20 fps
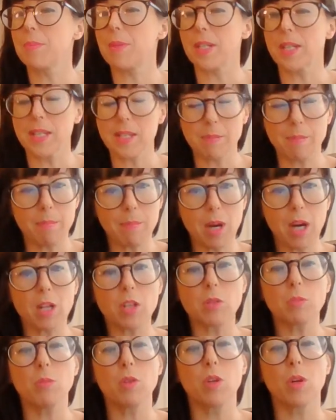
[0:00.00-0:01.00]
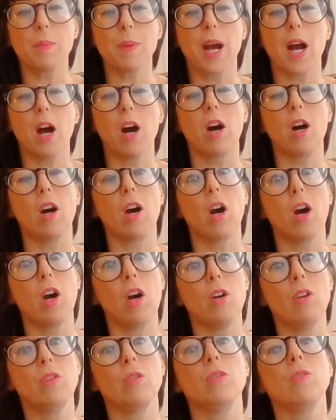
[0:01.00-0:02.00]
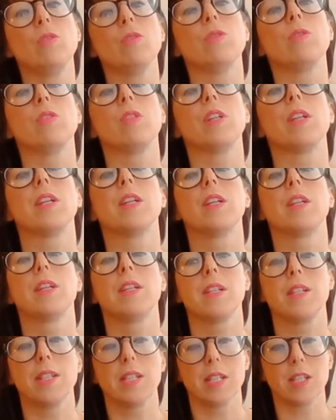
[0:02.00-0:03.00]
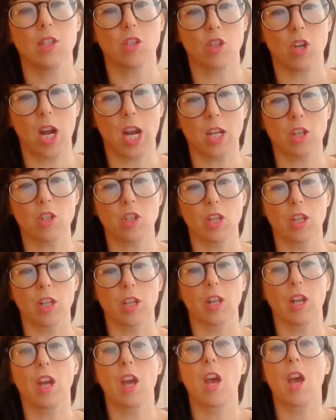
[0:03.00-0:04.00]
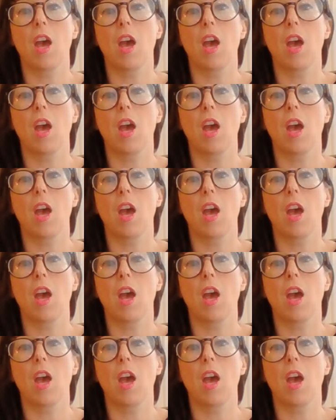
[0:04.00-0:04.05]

but it's much more about our own distraction,